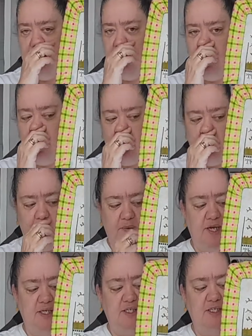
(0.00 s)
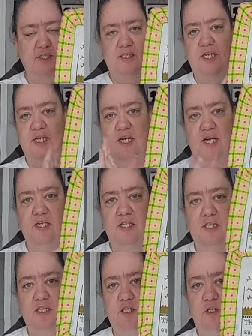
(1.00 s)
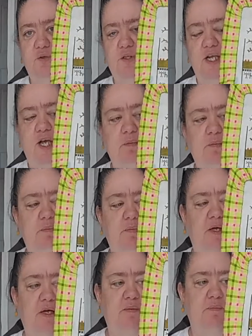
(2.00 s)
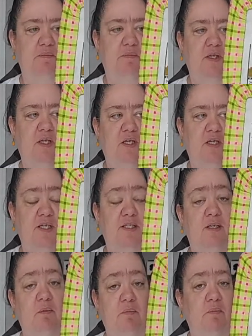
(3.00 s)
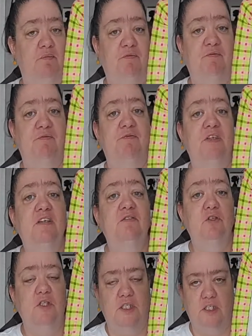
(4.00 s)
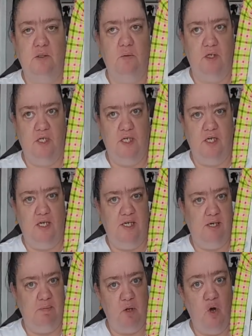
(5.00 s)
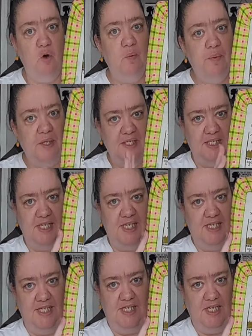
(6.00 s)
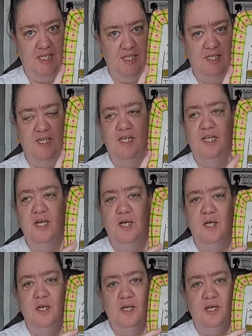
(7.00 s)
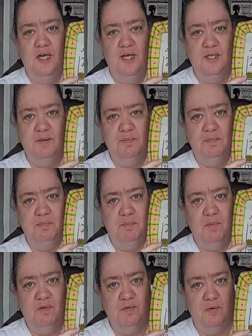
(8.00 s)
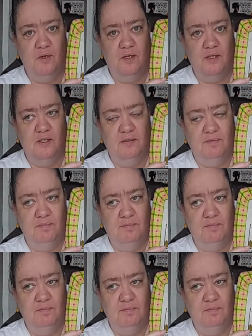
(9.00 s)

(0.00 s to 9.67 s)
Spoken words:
I didn't take it out of the Q-snap because I'm feverishly working on it. I'm hoping to get it done before